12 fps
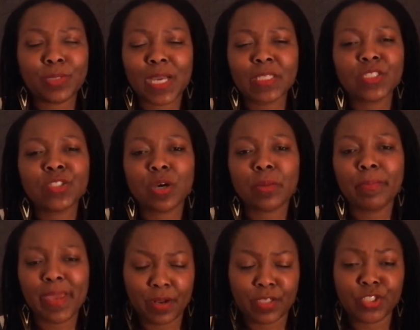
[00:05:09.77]
I just thought
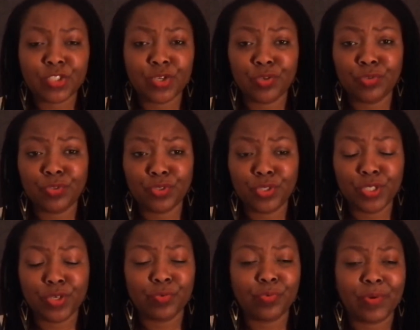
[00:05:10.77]
men are just going
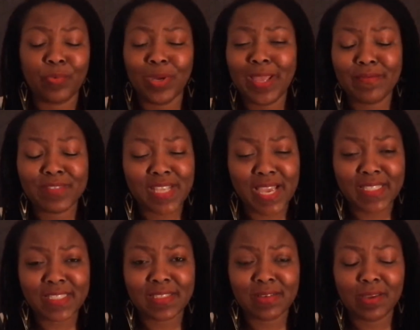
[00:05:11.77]
to, want to have
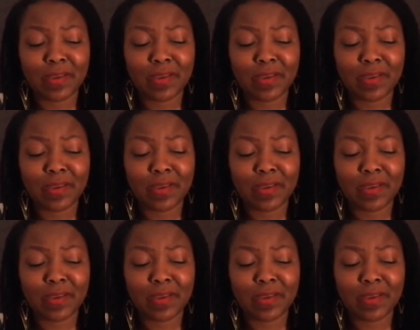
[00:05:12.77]
sex,